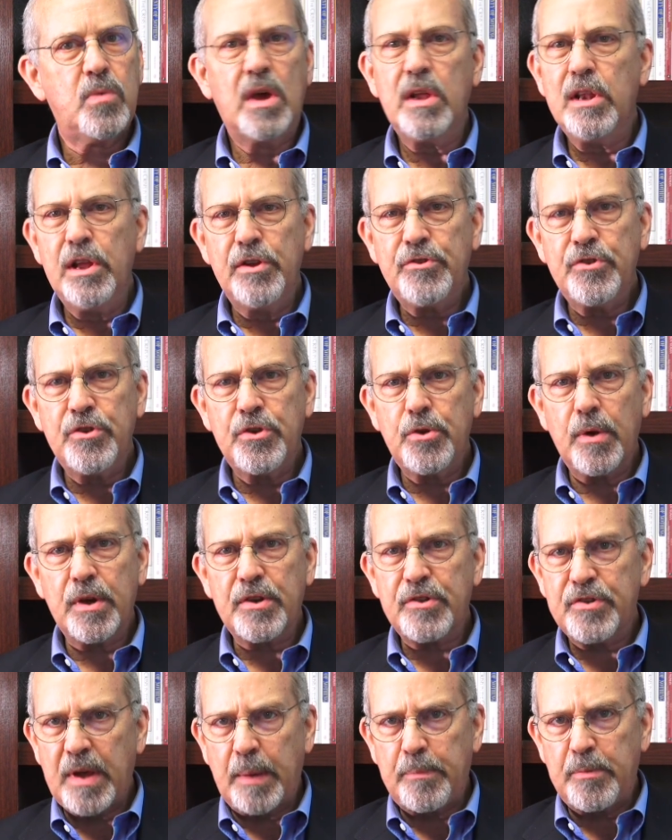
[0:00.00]
Listen to
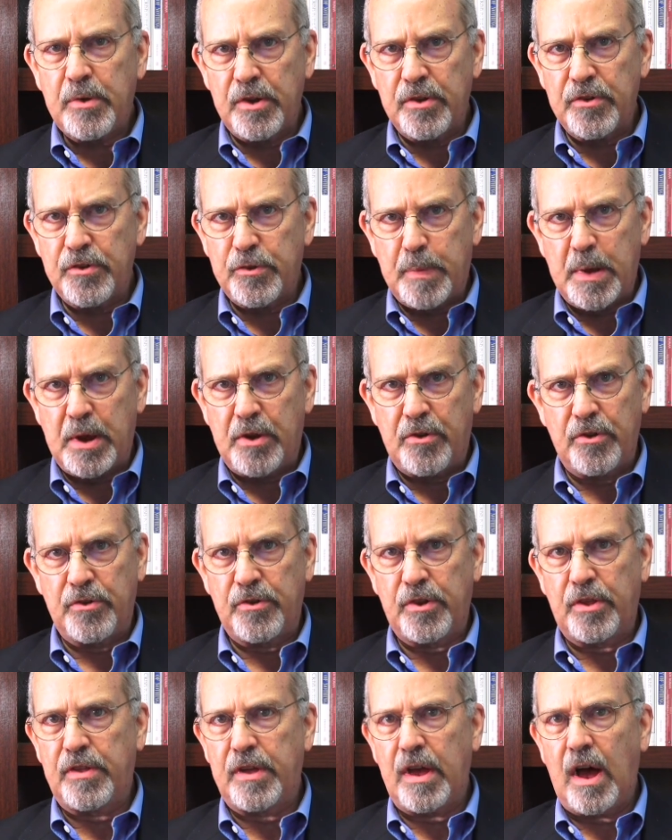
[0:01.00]
acceptance speeches
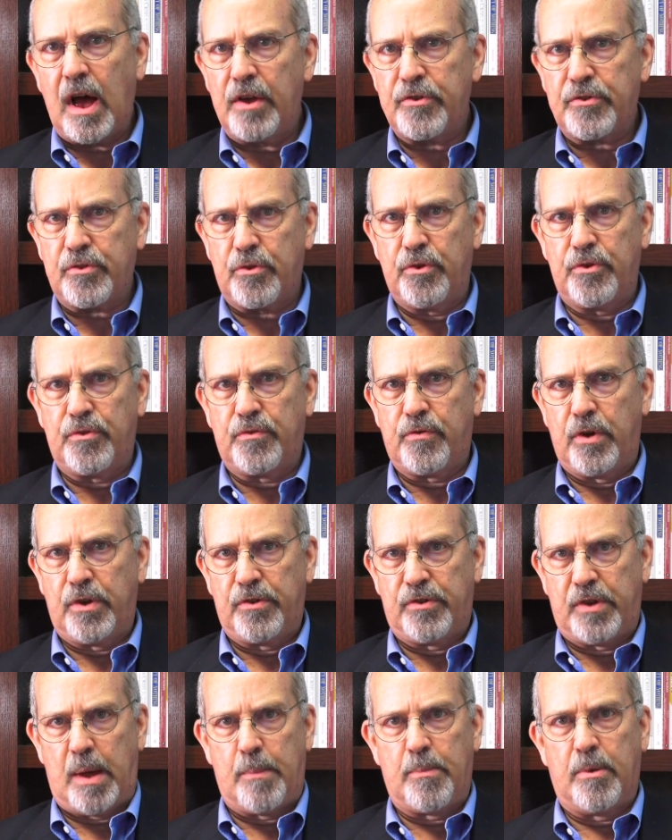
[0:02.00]
at the Oscars, for
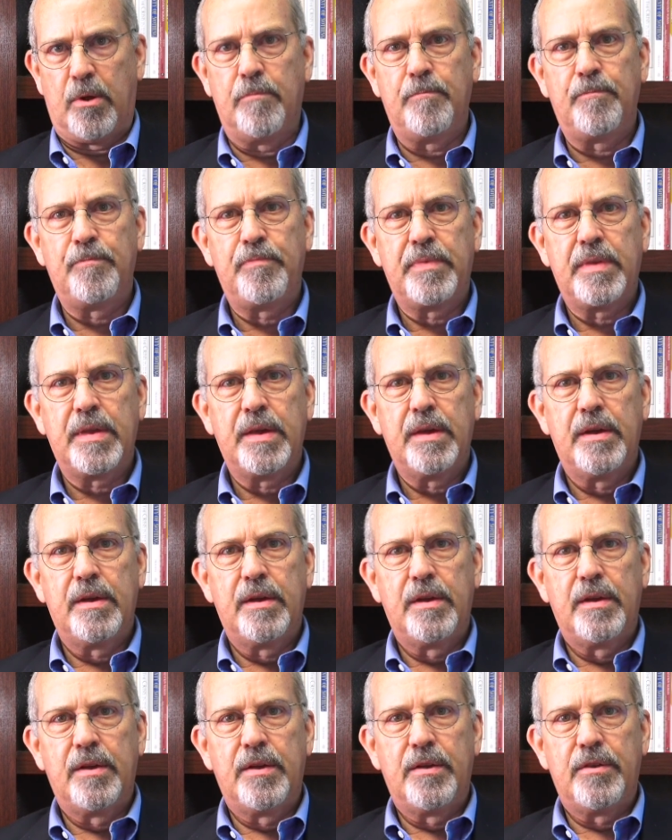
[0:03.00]
example.
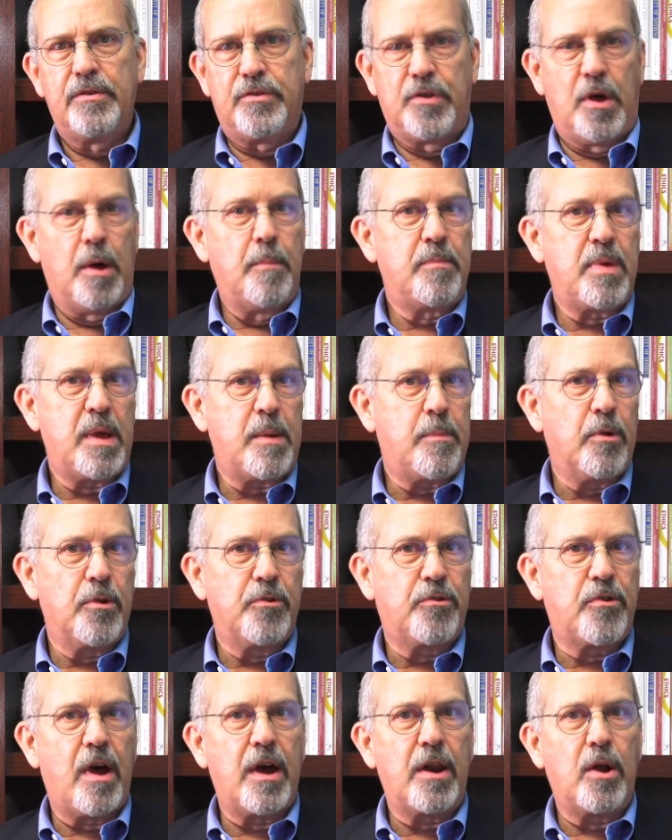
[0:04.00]
Some people
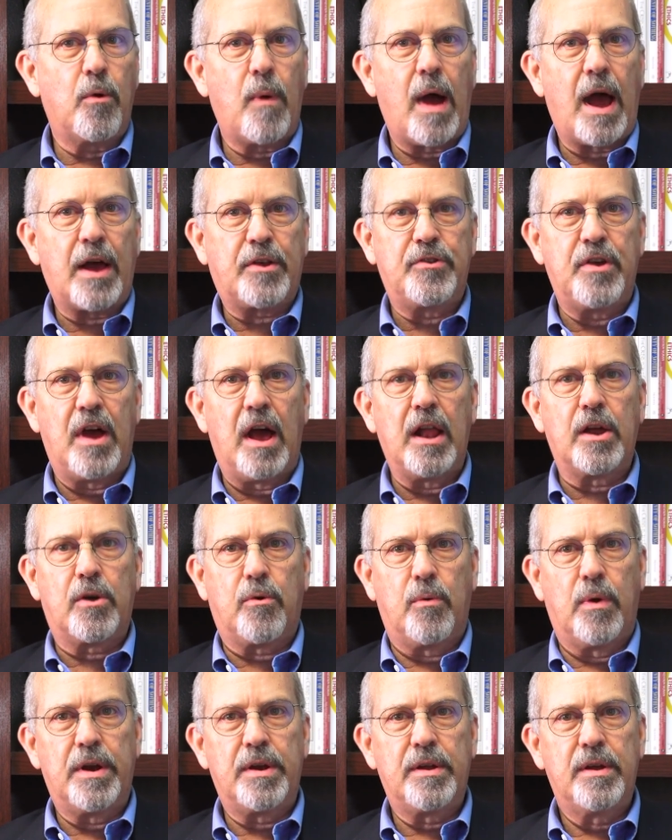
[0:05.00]
try to wax
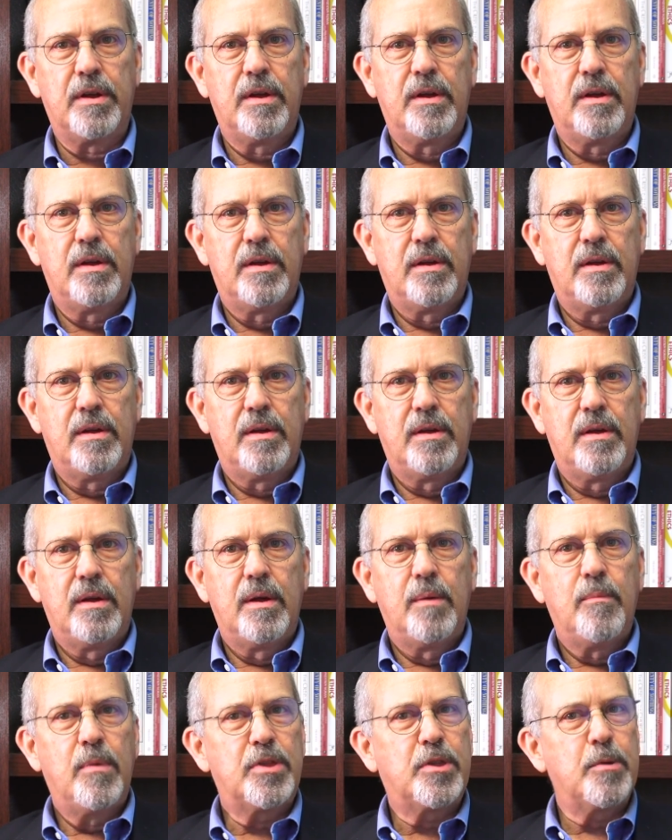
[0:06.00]
eloquent,
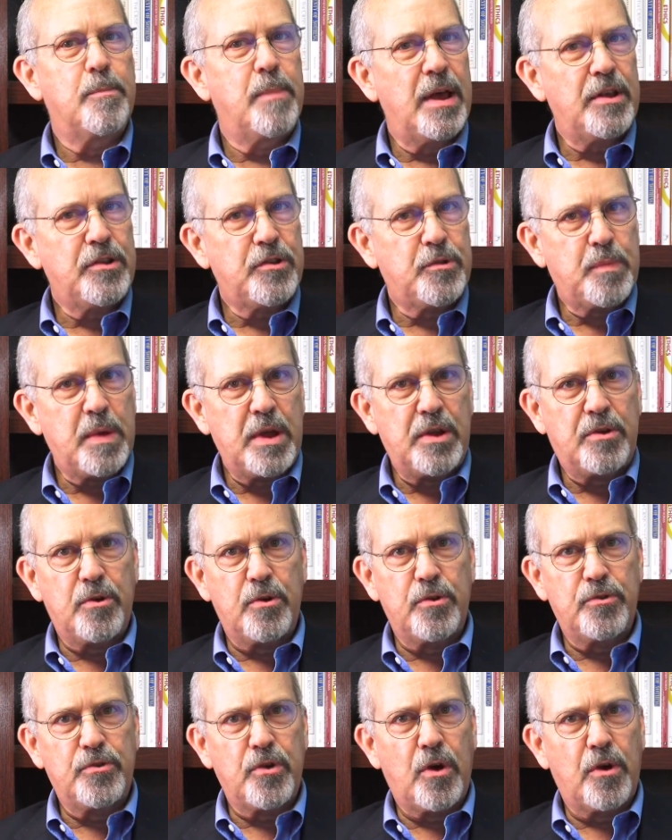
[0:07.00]
but the best
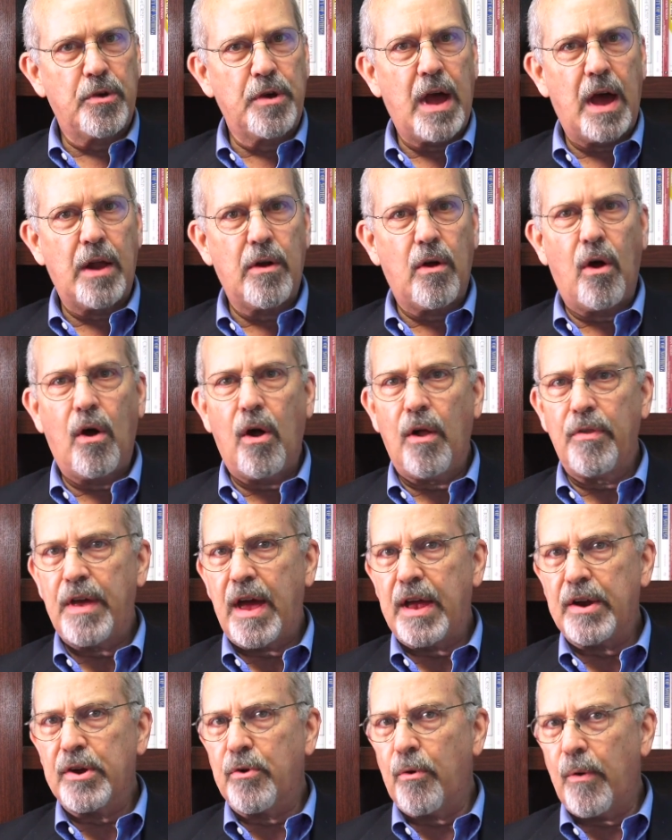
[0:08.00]
speeches are not all
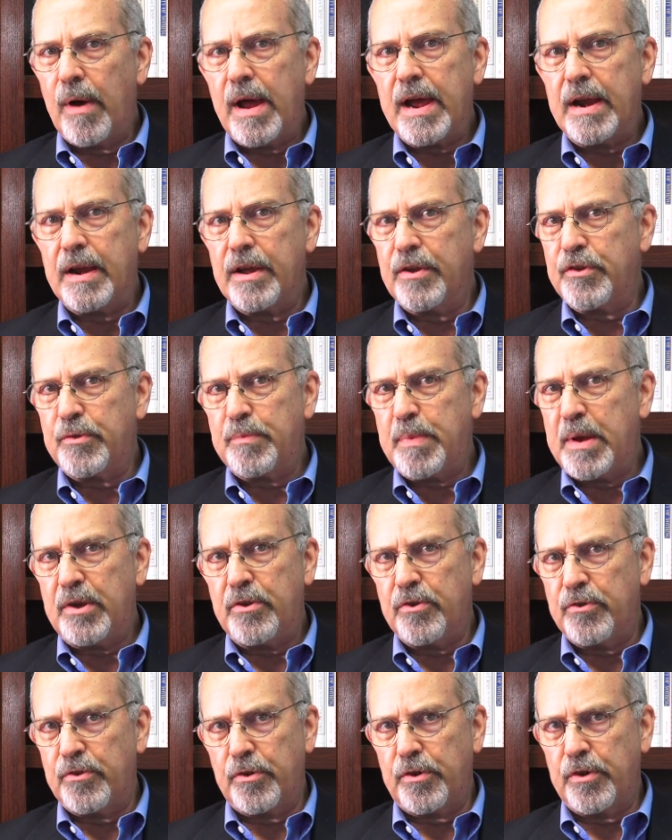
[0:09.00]
that great as
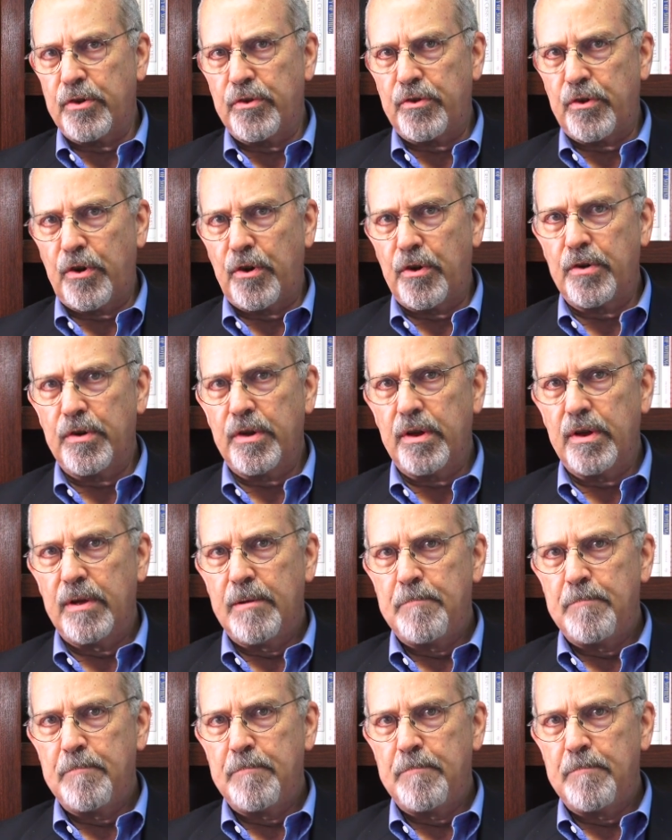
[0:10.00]
speeches are concerned.